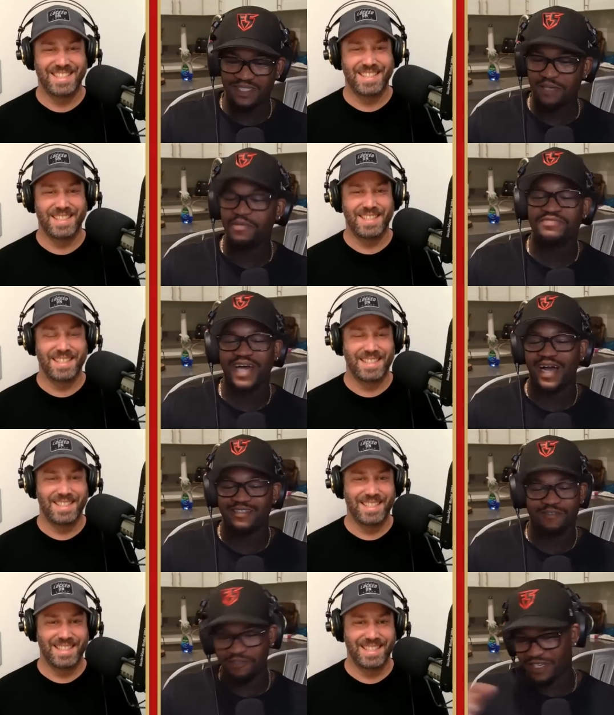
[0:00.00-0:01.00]
Speaker 1: they both
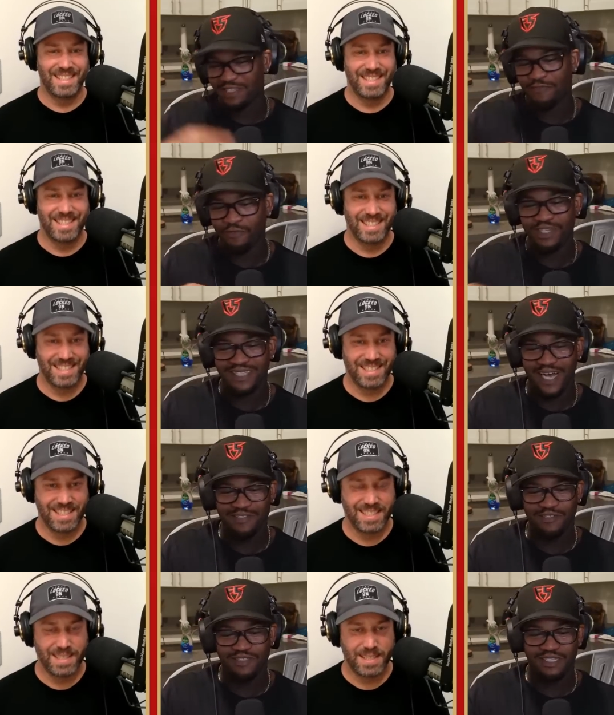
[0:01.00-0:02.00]
died. So can the
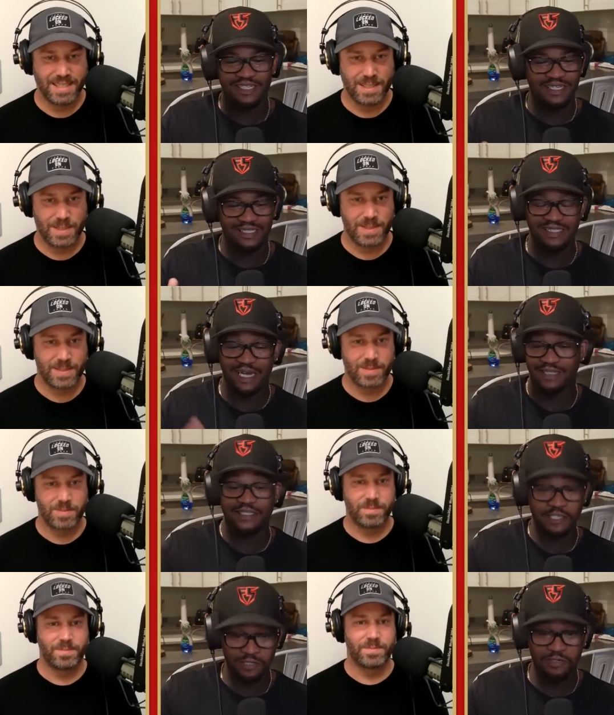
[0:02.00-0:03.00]
49ers not
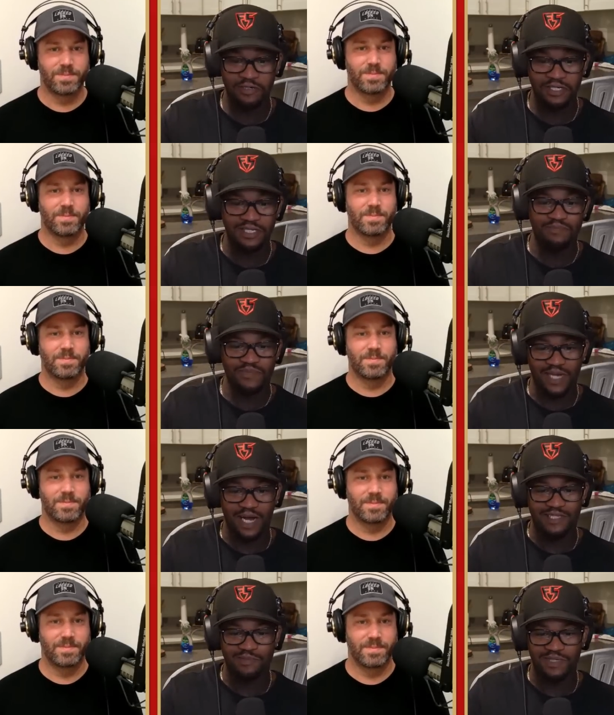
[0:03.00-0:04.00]
kill
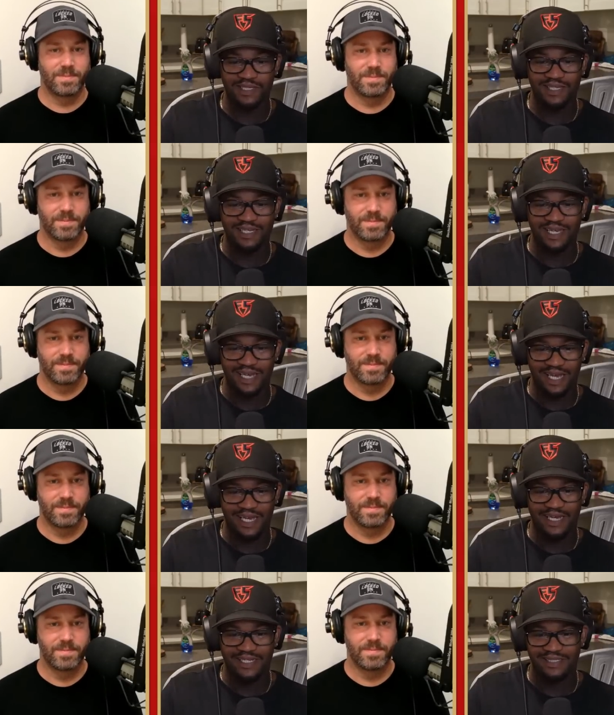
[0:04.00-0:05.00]
Highsmith
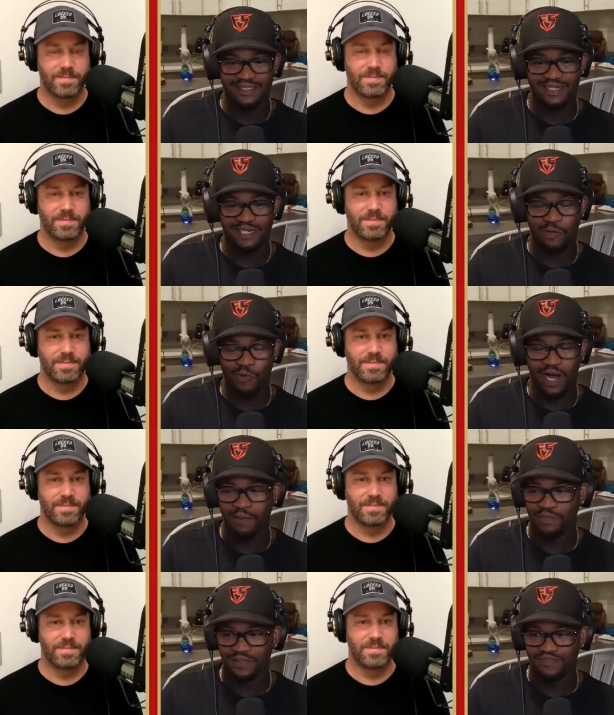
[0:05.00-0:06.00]
and uh,
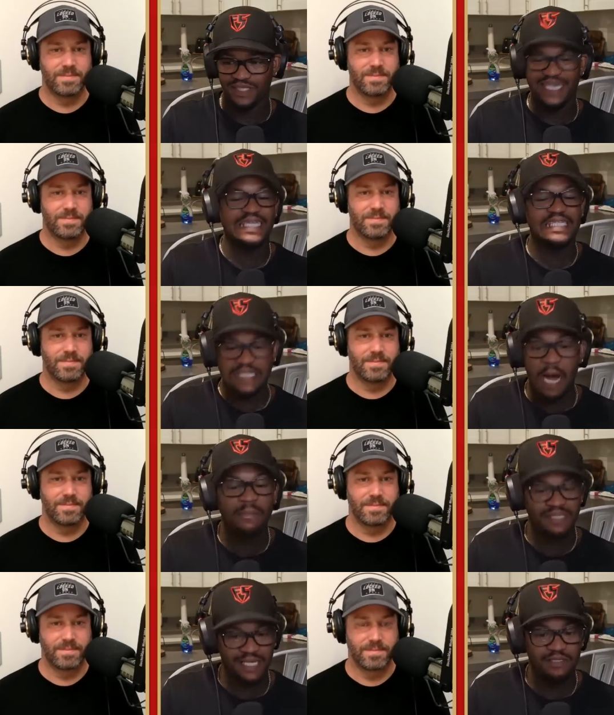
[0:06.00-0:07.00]
Watt, but can they
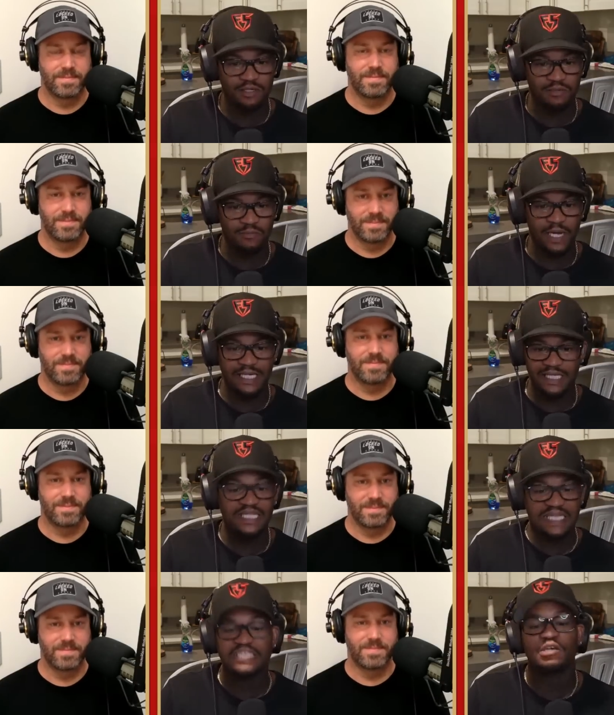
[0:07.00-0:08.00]
dominate them? Right? Can they
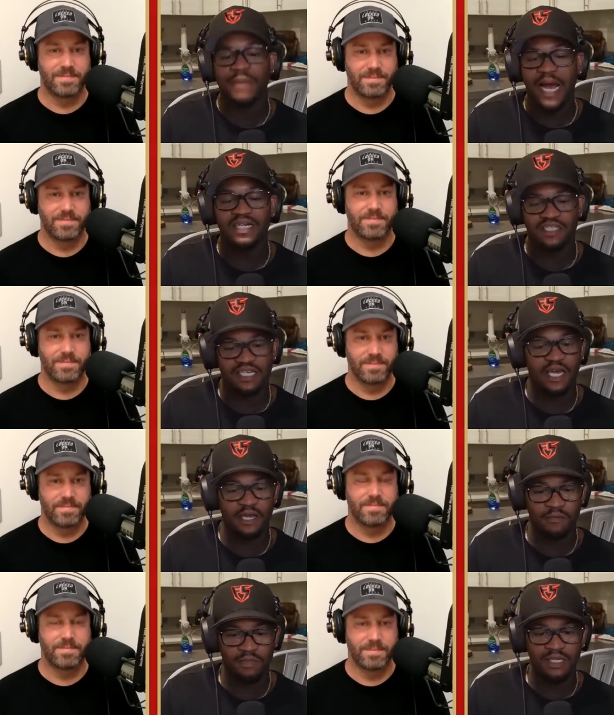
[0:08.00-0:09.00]
take them out of the
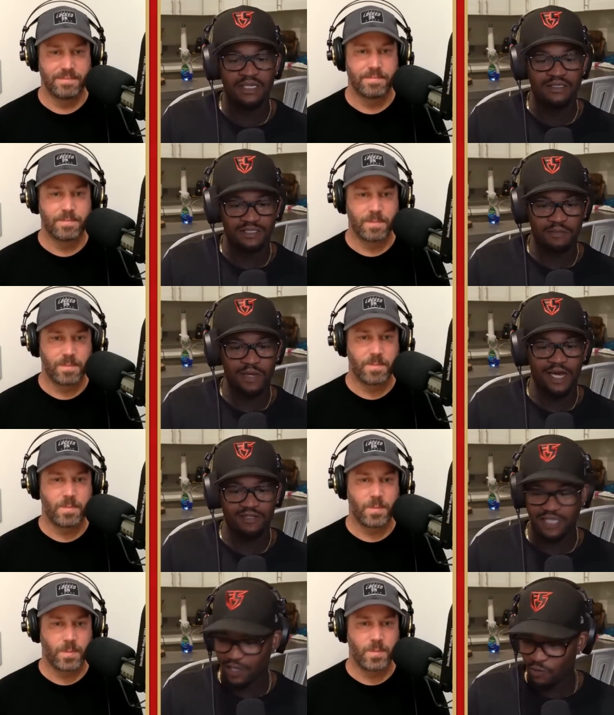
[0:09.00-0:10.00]
game somehow?
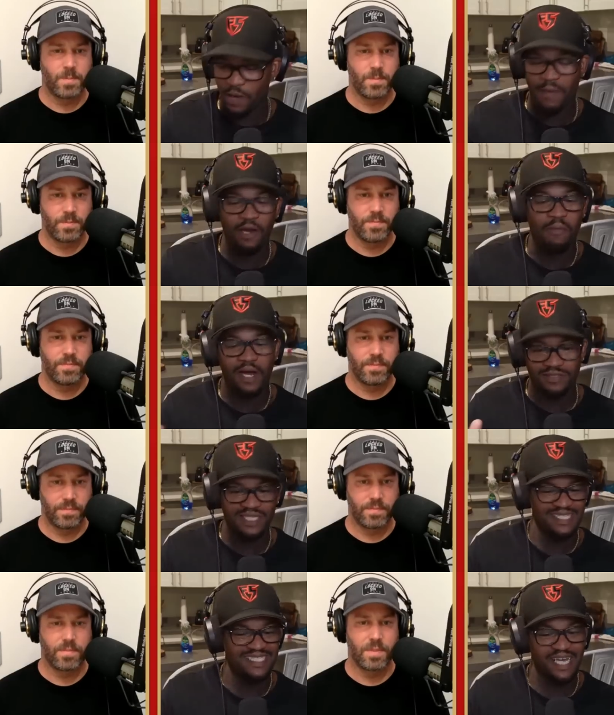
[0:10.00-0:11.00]
Take away Michael Myers
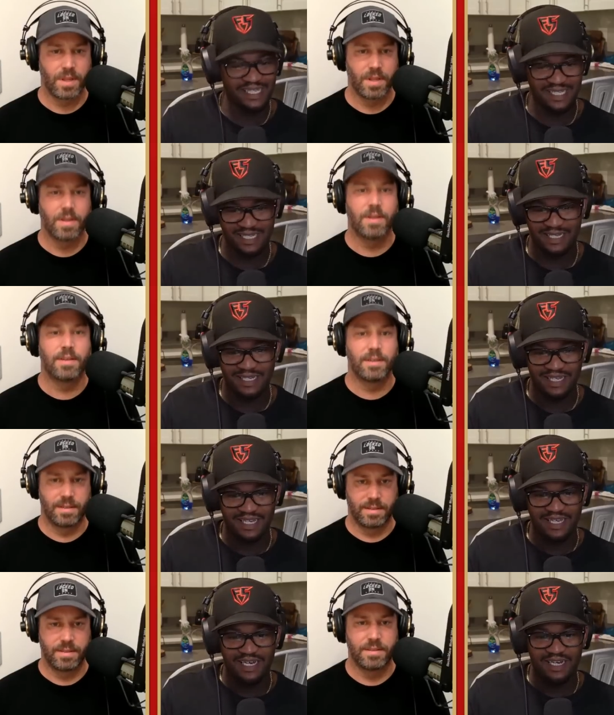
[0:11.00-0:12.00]
and his sidekick.
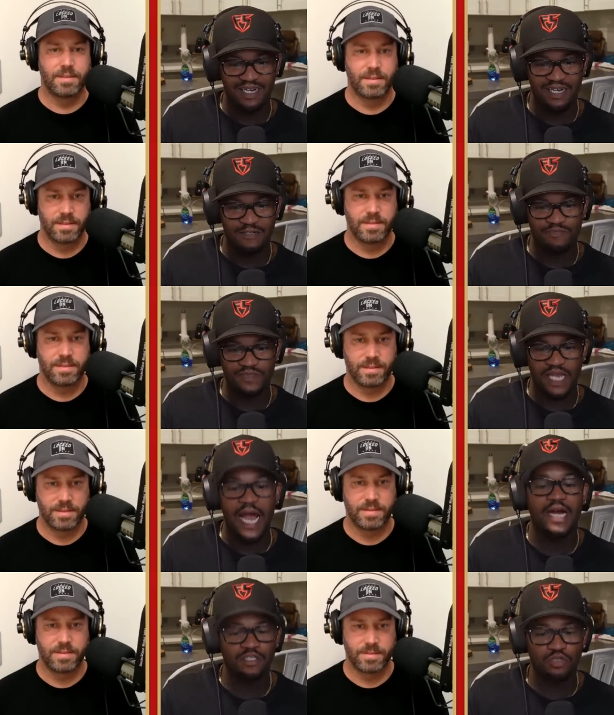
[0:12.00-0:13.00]
Uh,
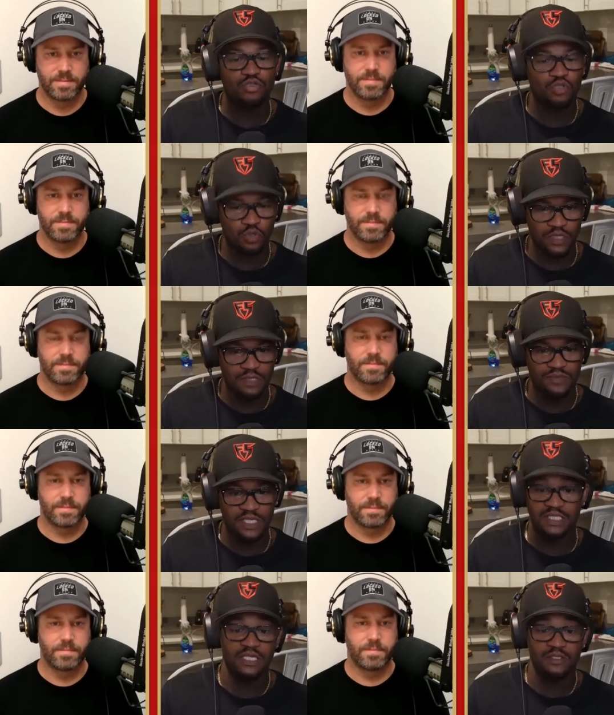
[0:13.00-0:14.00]
how do you do it?
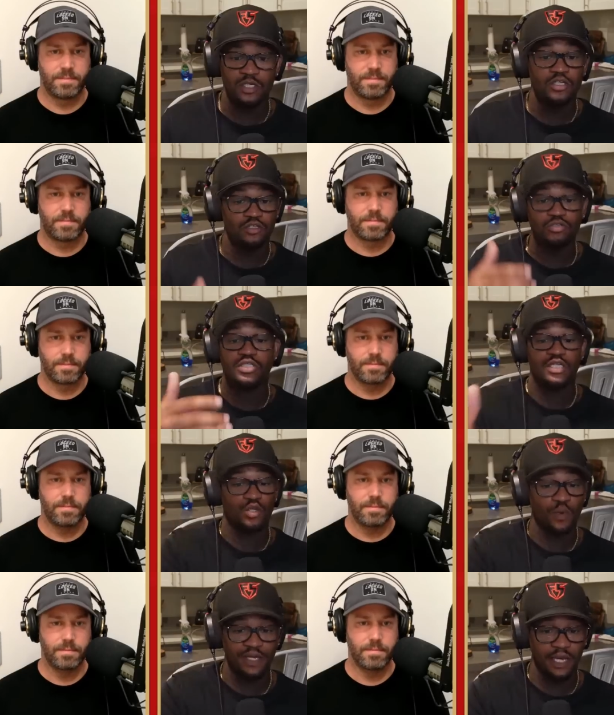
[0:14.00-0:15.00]
Is it you said
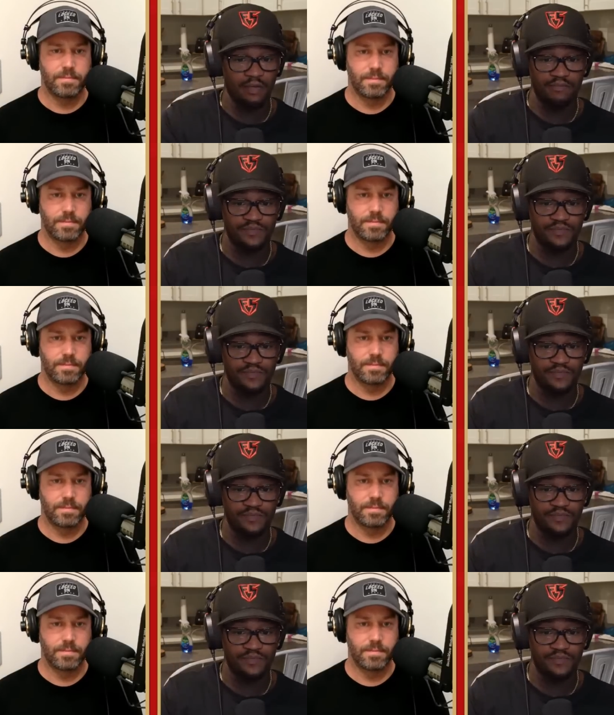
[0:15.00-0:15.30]
quick game,